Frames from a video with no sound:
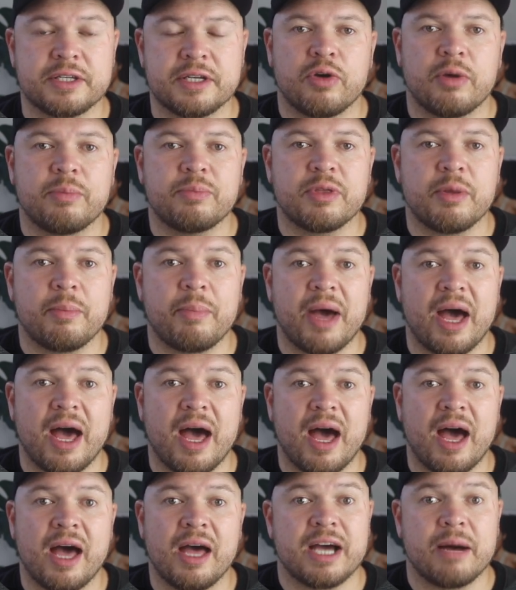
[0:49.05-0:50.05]
grip the
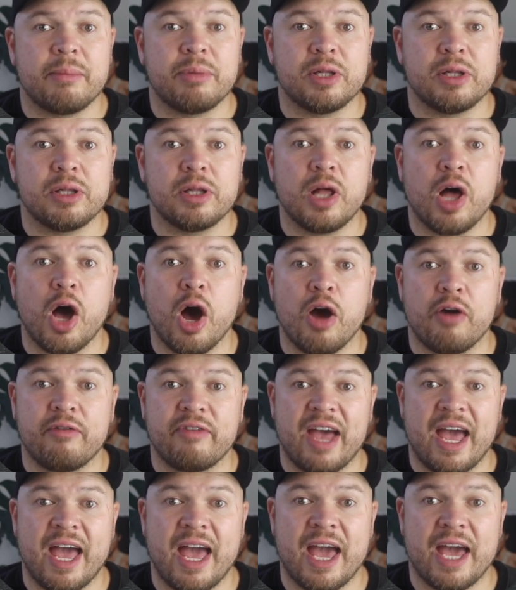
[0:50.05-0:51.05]
bar double
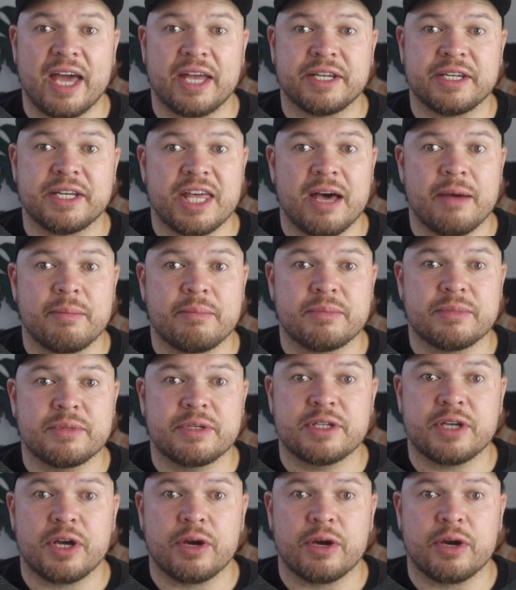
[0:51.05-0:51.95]
overhand, thumbs